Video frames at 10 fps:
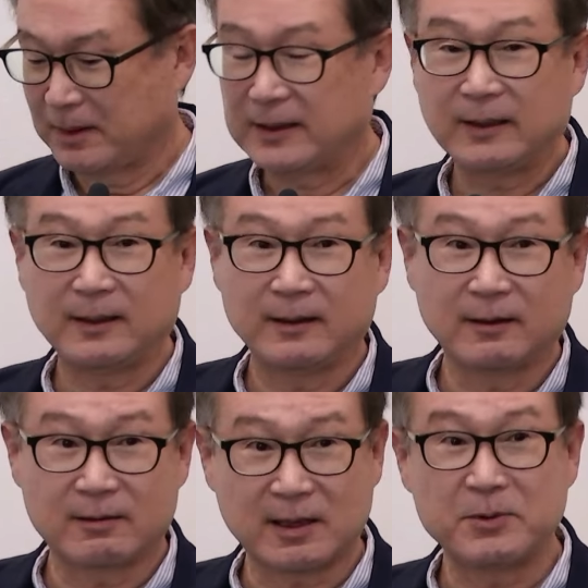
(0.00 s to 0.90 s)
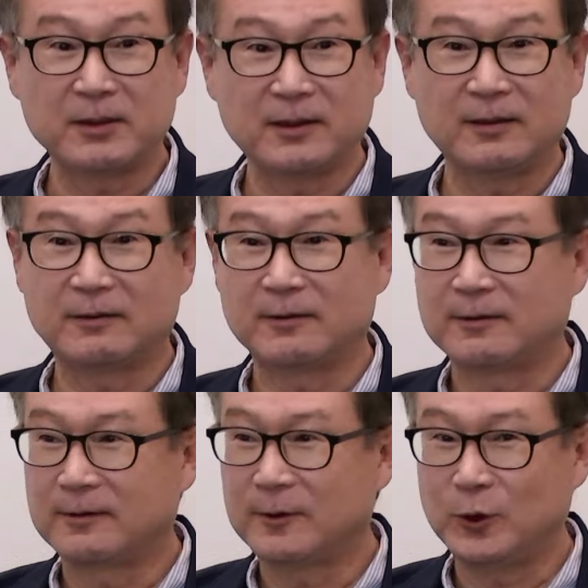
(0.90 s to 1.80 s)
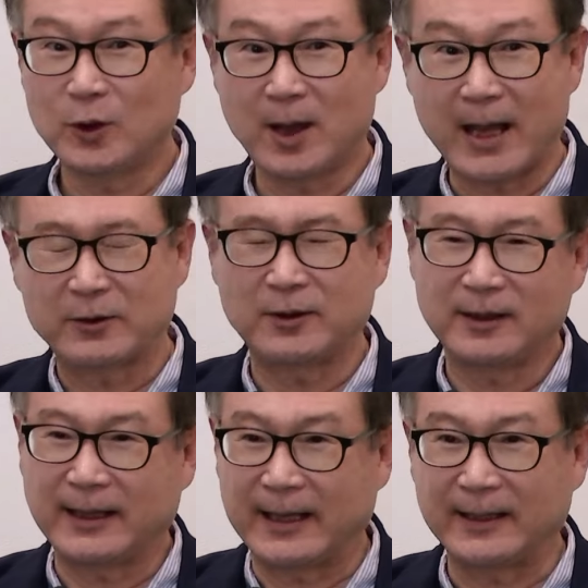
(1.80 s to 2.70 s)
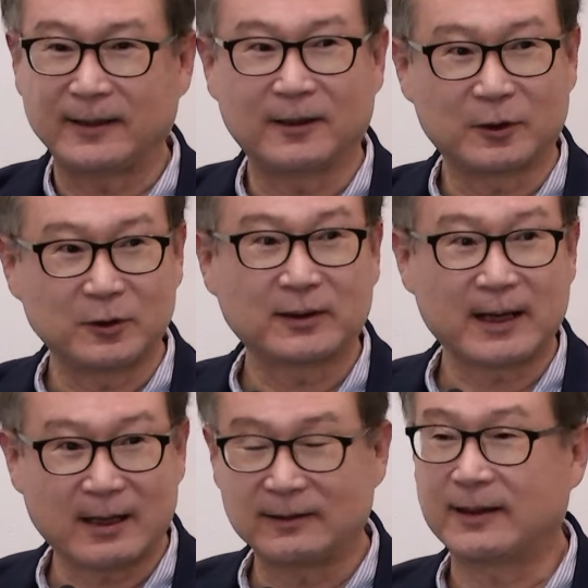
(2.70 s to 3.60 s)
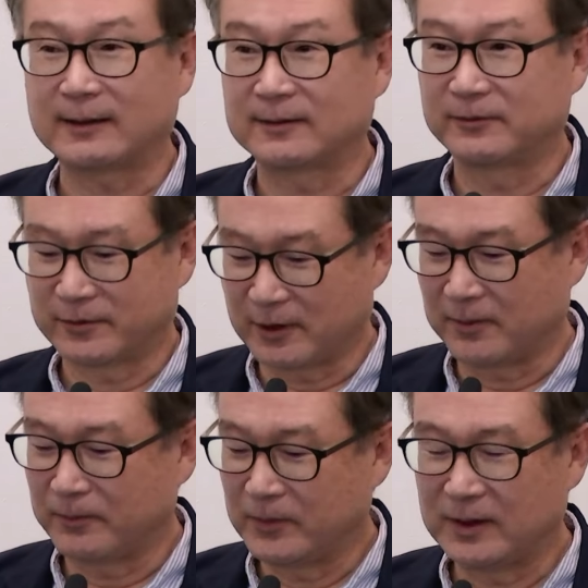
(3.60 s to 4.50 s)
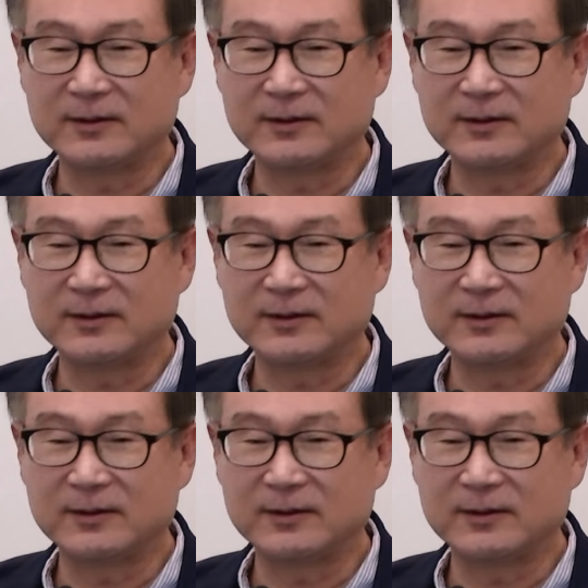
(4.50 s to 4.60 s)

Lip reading: But the assumption is you're actually getting a good context from